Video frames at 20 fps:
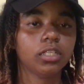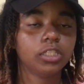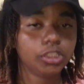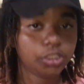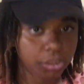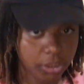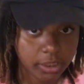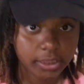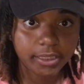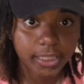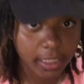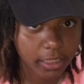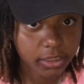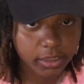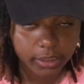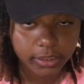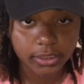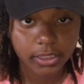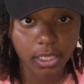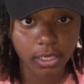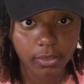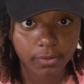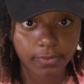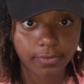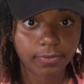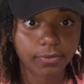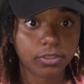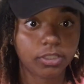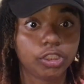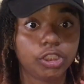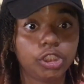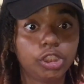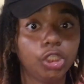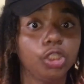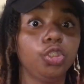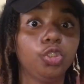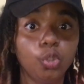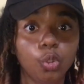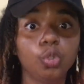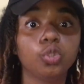She said it herself. She
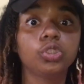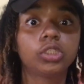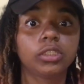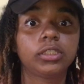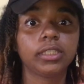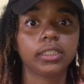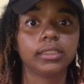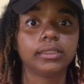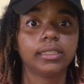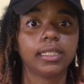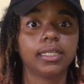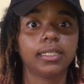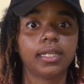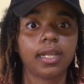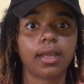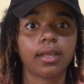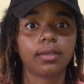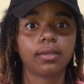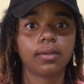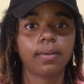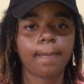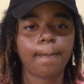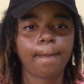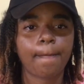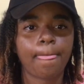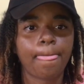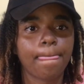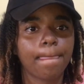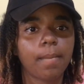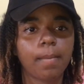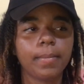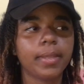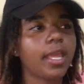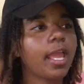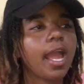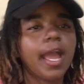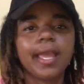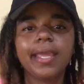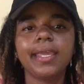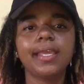used to things like that.
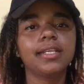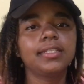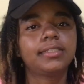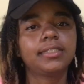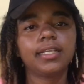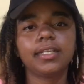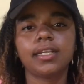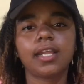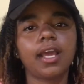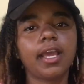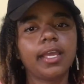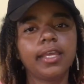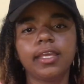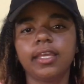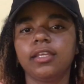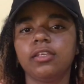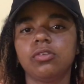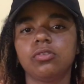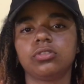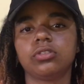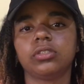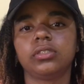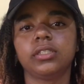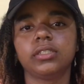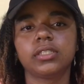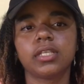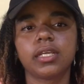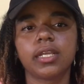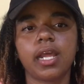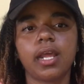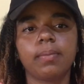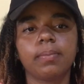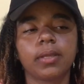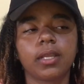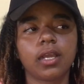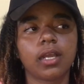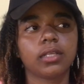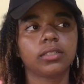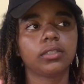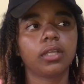I ain't saying that I ain't used to things like that,
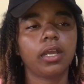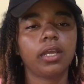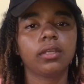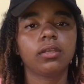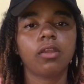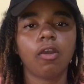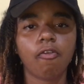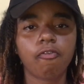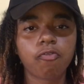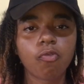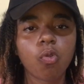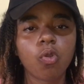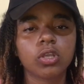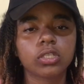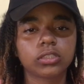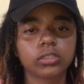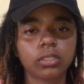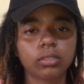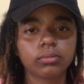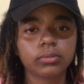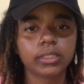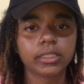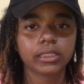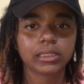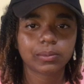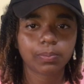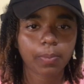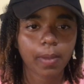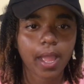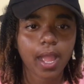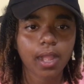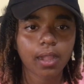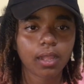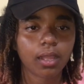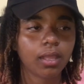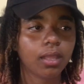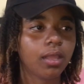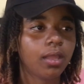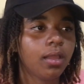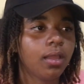because, and of course, some things spark,
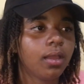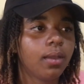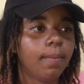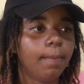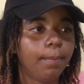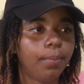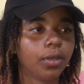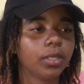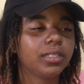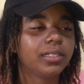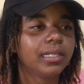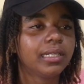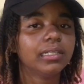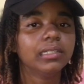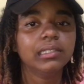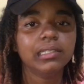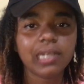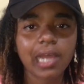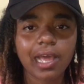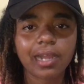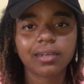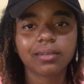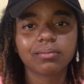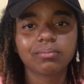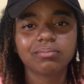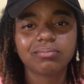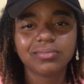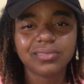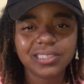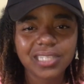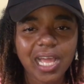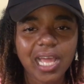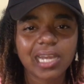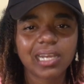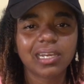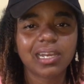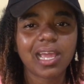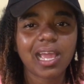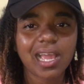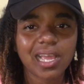but not
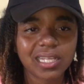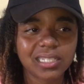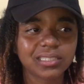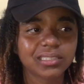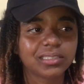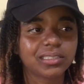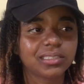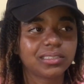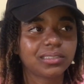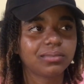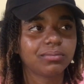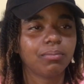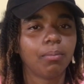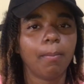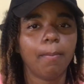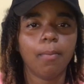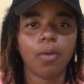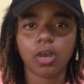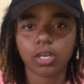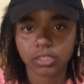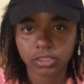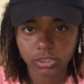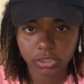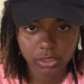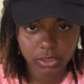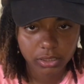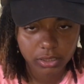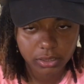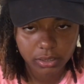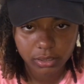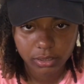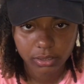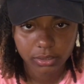as much.